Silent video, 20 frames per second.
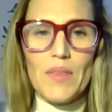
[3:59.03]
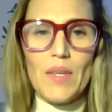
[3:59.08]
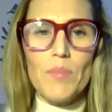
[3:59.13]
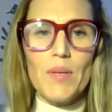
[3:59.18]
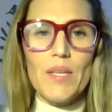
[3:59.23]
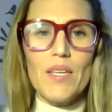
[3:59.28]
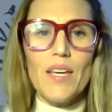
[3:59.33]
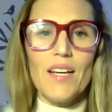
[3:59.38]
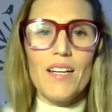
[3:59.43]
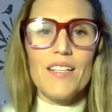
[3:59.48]

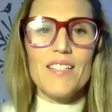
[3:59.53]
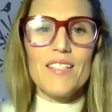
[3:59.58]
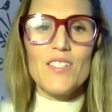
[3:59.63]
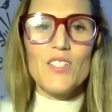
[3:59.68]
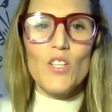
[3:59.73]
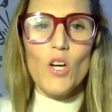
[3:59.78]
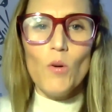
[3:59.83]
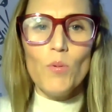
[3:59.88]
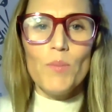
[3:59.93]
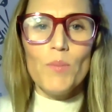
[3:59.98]

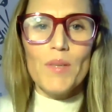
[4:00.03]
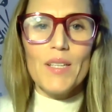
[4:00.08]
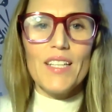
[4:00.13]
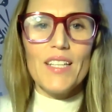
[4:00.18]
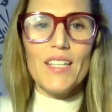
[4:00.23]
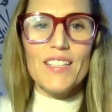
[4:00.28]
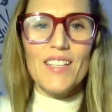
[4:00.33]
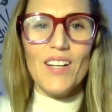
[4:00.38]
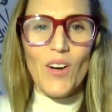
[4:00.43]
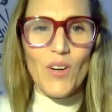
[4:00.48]
because
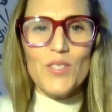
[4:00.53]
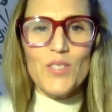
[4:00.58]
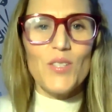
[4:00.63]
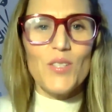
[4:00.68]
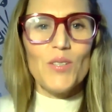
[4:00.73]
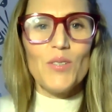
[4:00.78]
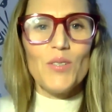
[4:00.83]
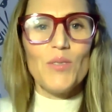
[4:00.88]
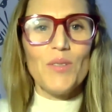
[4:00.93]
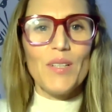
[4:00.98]
dopamine
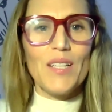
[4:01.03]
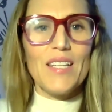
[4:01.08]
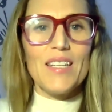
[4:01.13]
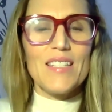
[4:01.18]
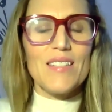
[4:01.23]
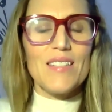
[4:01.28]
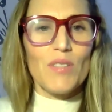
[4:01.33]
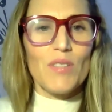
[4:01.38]
also is